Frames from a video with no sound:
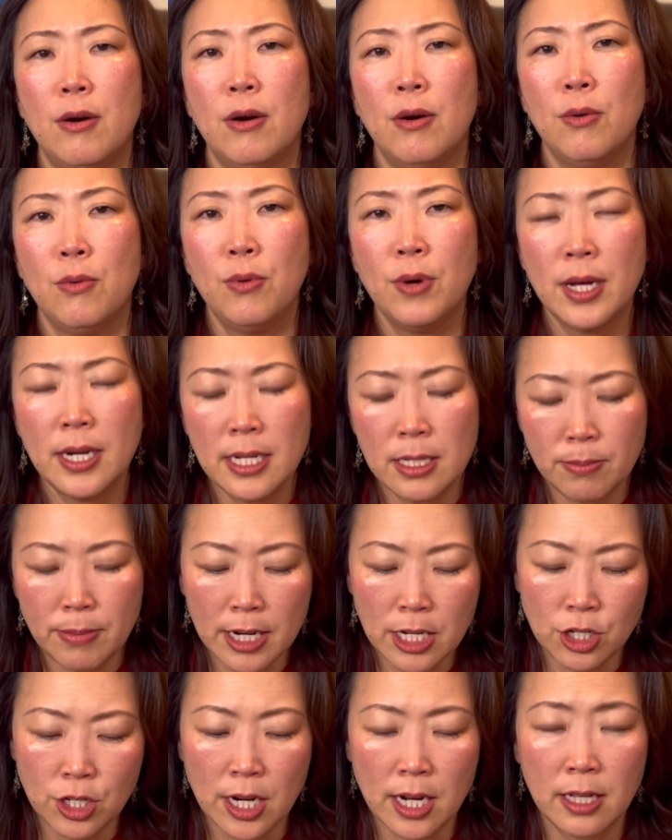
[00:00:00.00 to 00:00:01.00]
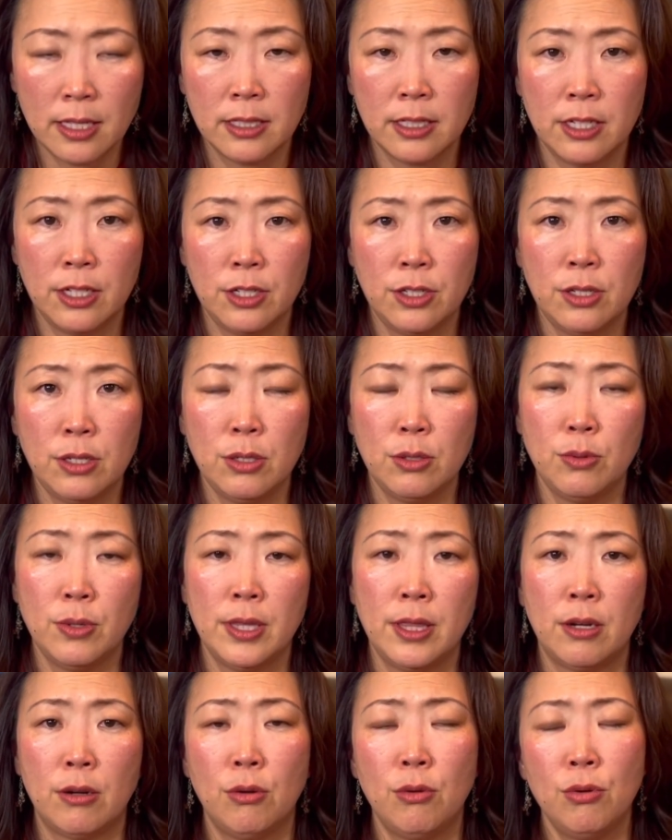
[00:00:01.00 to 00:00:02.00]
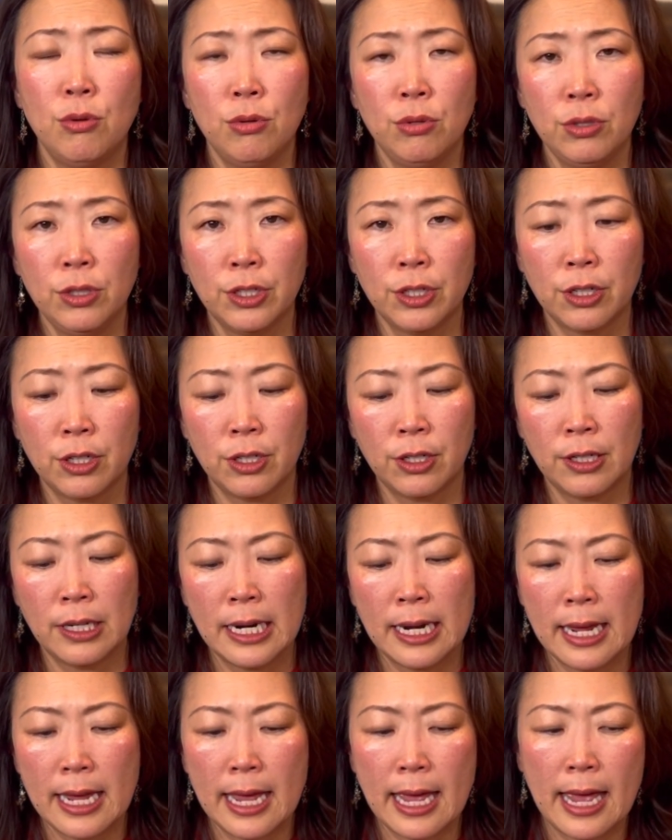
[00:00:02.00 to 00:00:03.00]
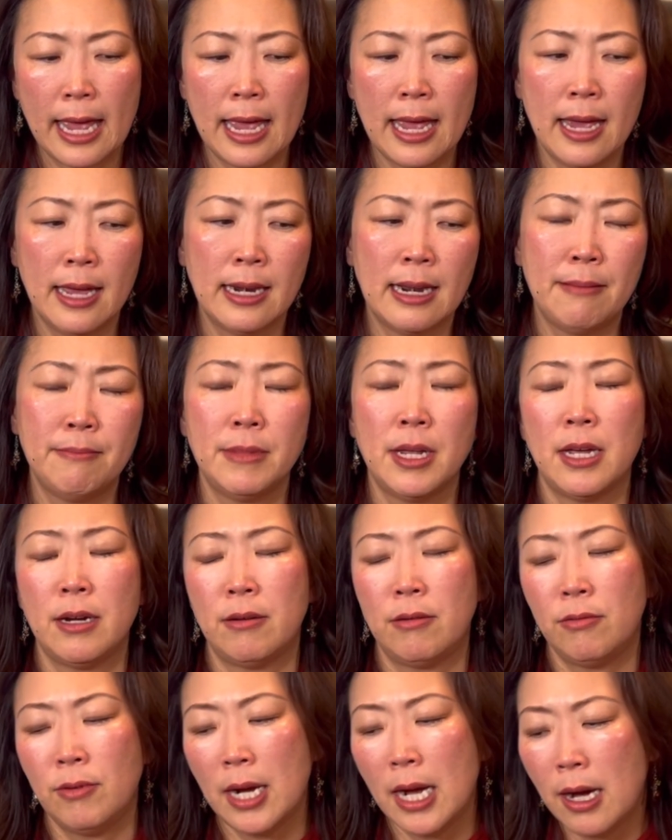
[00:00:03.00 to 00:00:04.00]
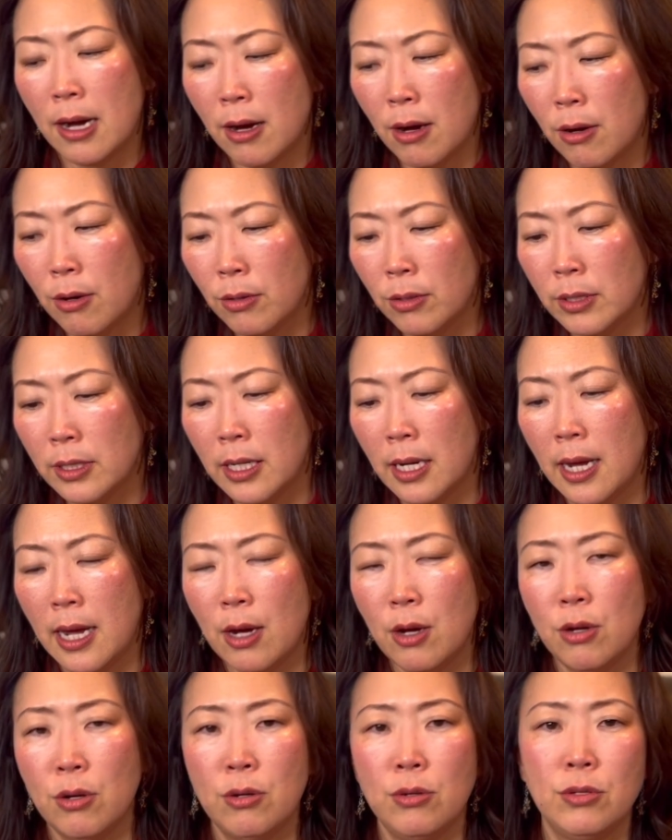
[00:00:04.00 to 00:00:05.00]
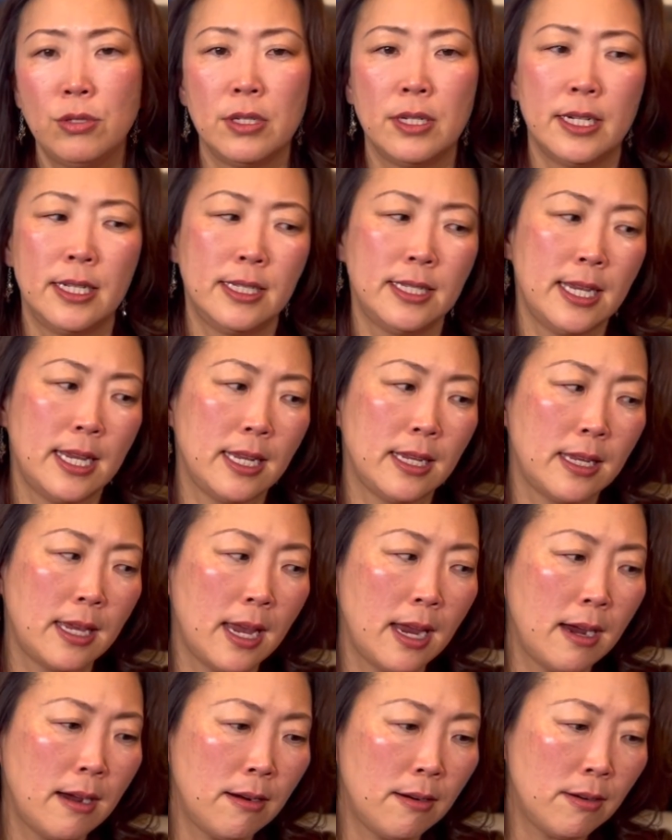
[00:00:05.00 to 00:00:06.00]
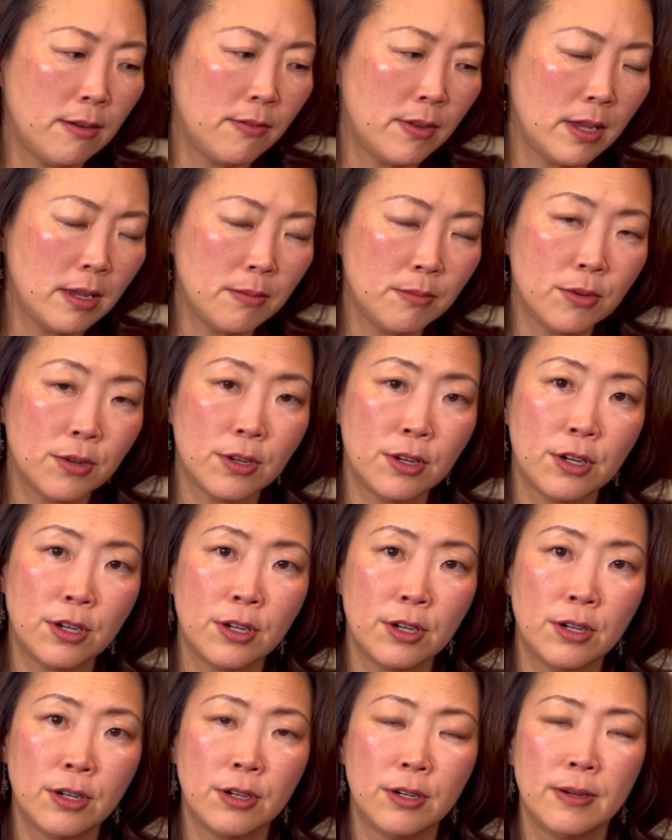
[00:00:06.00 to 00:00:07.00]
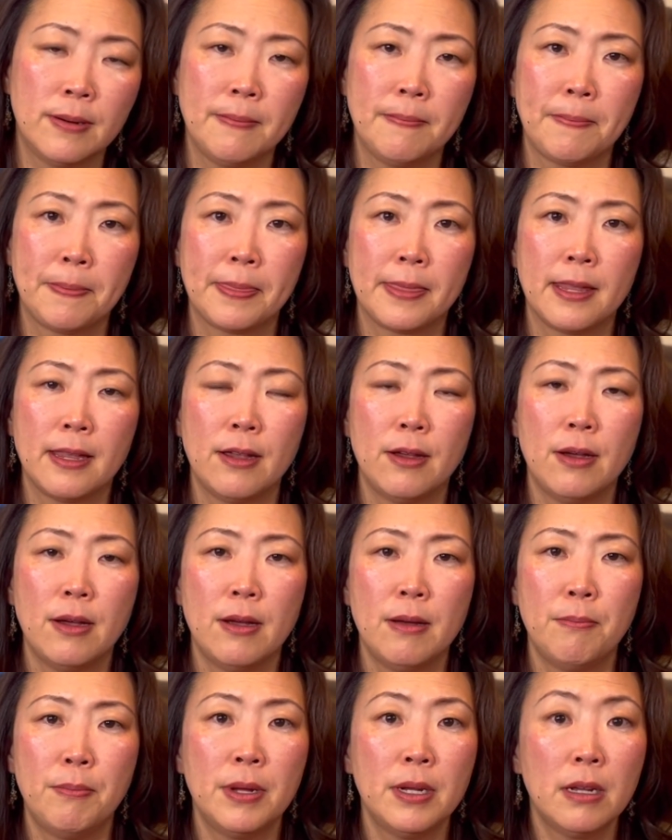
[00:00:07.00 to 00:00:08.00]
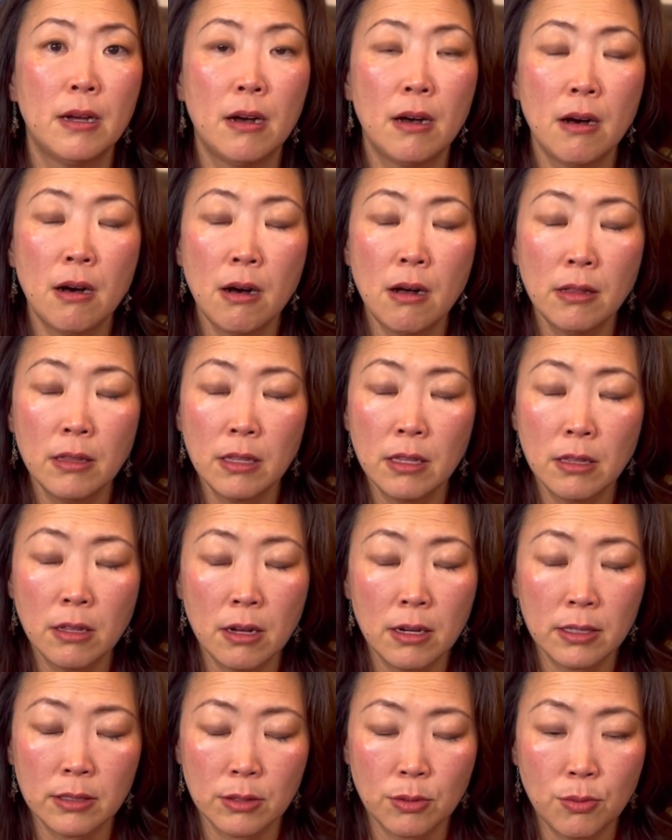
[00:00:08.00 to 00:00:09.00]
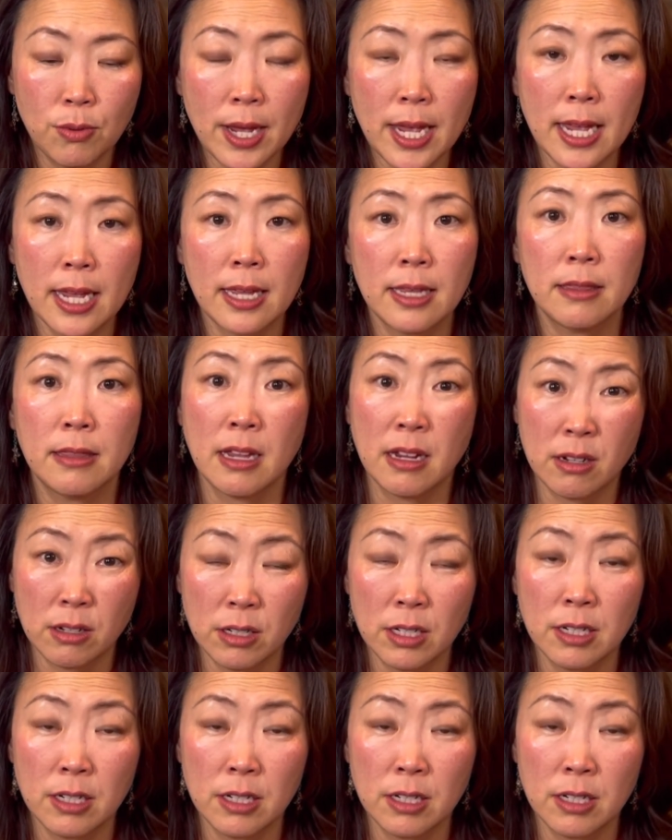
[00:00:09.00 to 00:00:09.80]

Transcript: What is my child going to do when they're older and I'm not around? Who's going to take care of him or her? But all along the way, they could